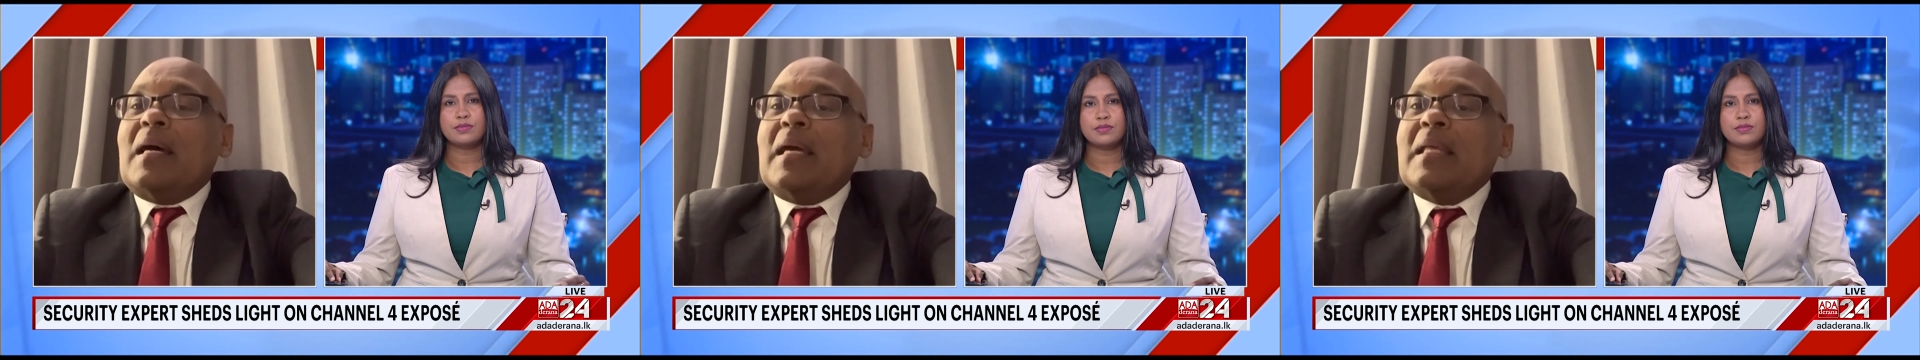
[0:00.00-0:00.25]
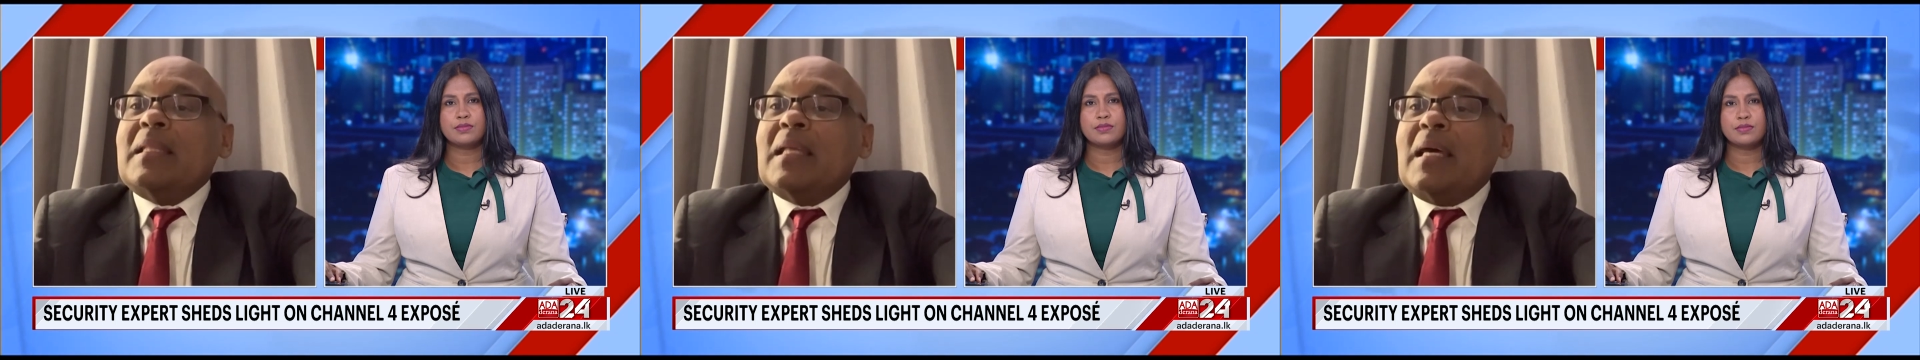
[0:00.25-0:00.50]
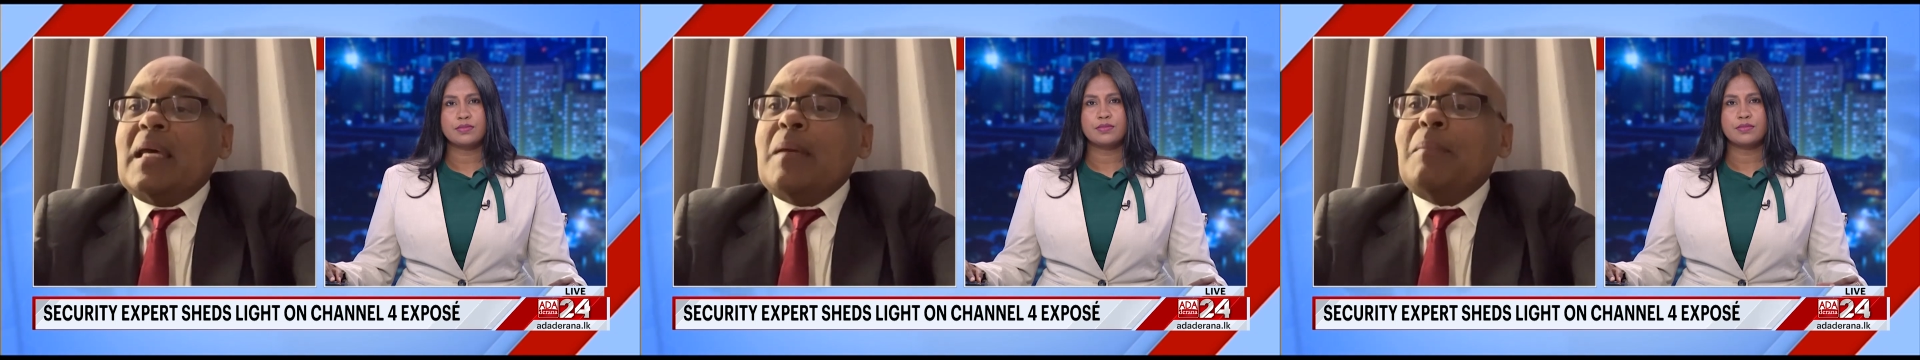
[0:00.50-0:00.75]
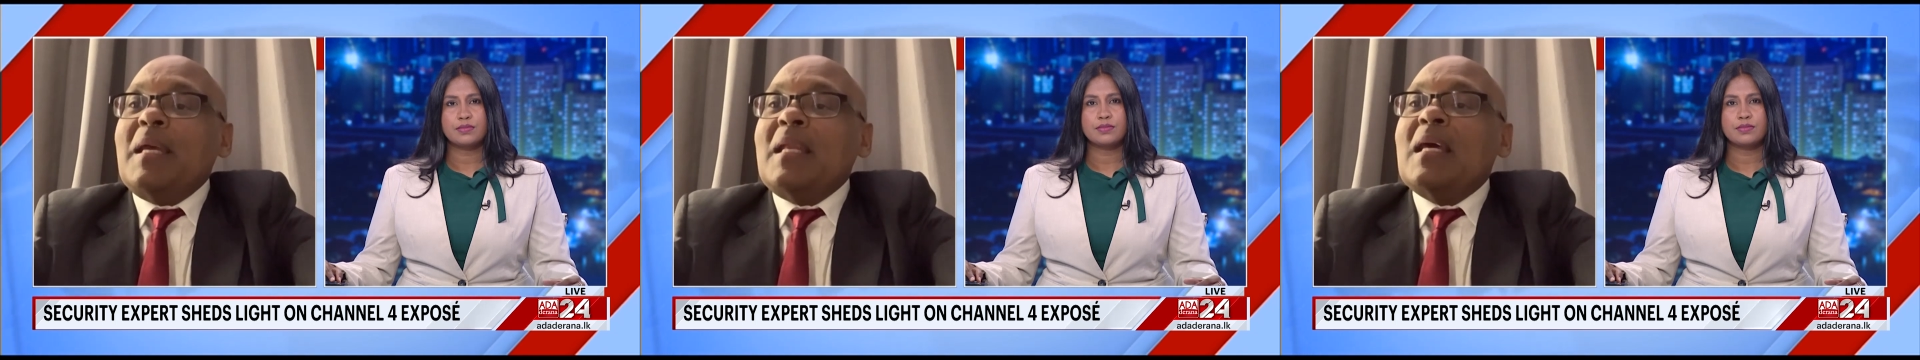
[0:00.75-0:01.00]
Speaker 1: in the
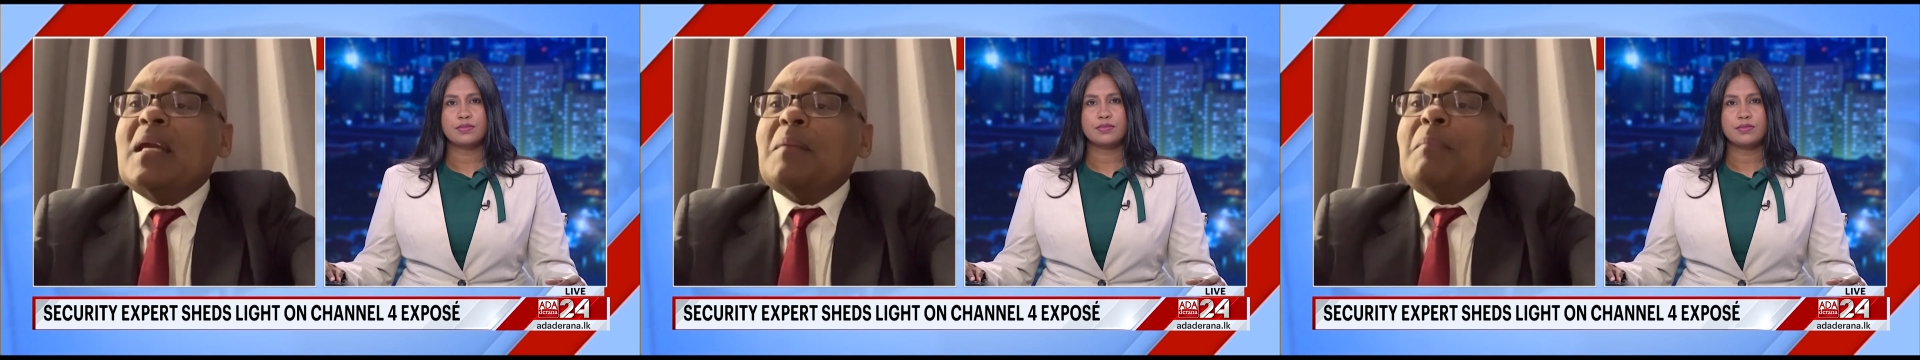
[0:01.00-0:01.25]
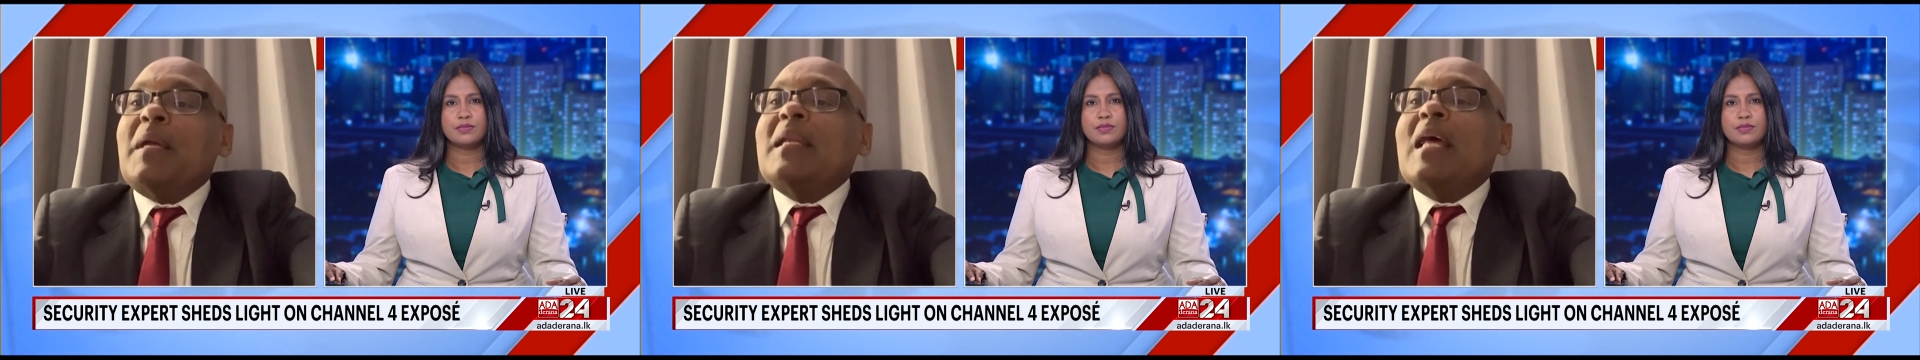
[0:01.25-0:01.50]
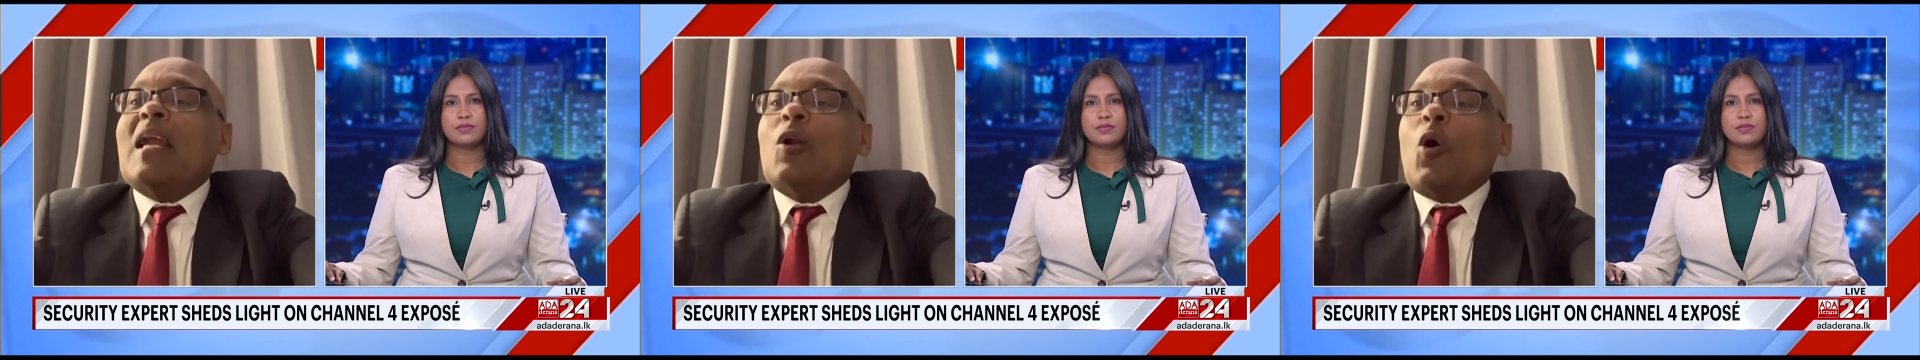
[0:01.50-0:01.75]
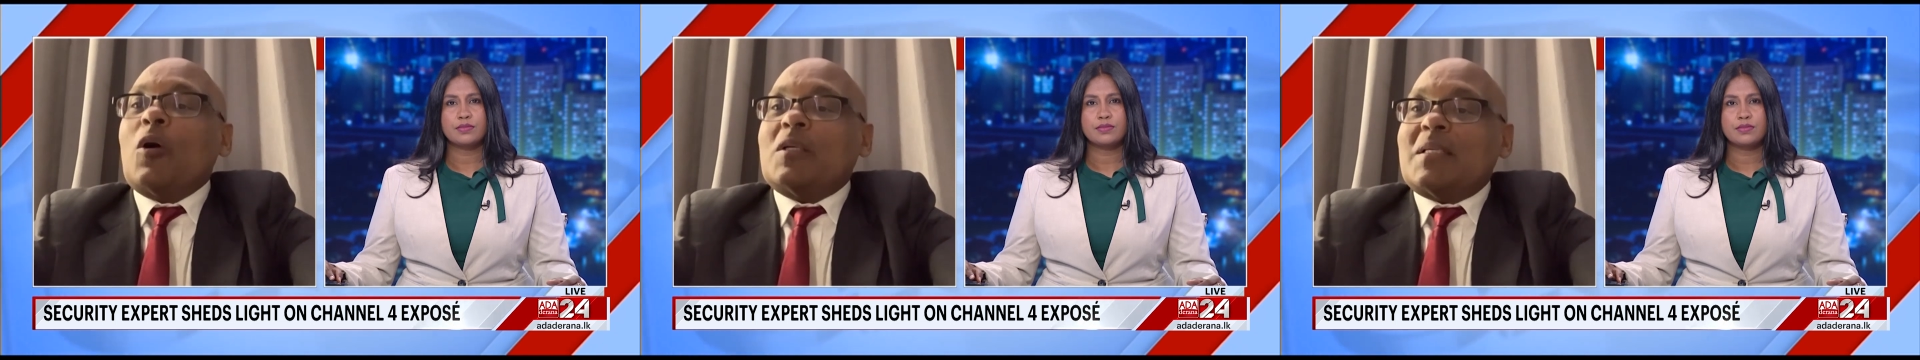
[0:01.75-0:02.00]
immediate, mid and
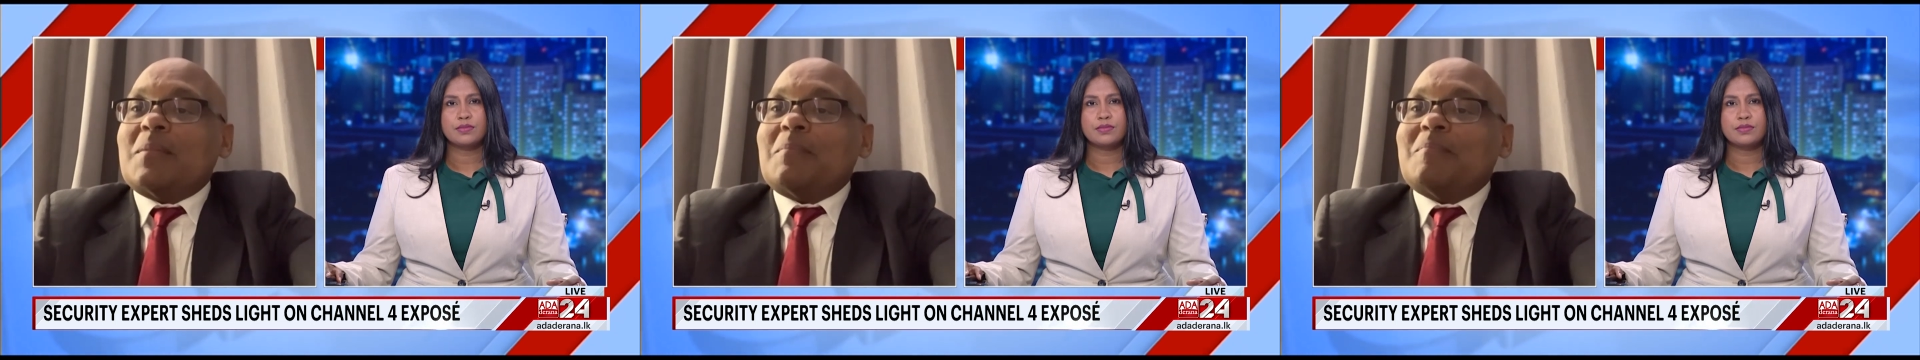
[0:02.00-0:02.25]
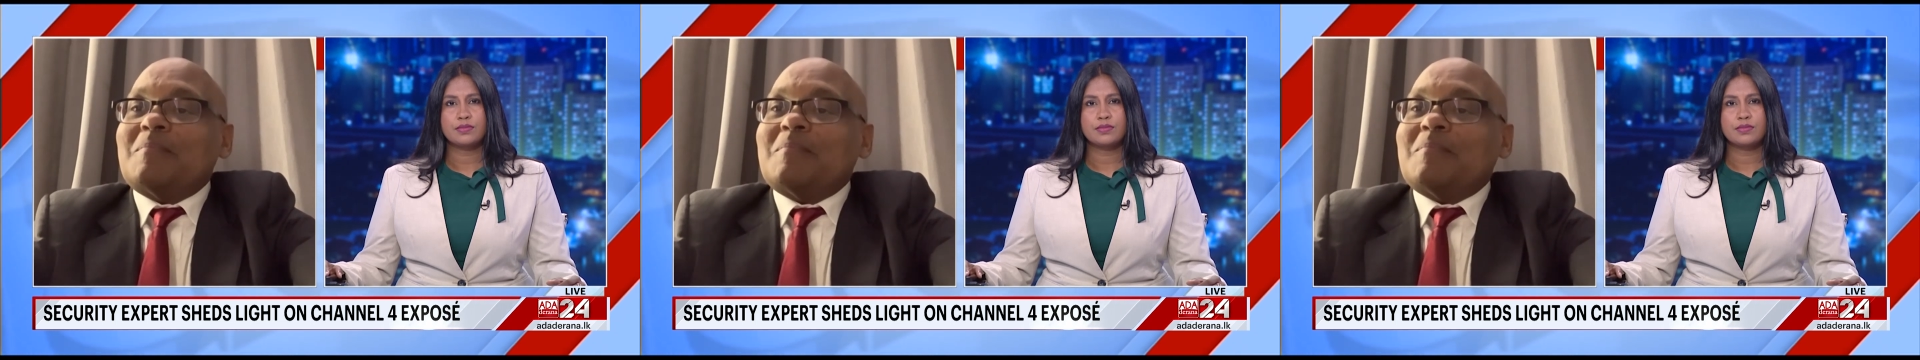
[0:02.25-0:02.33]
long term.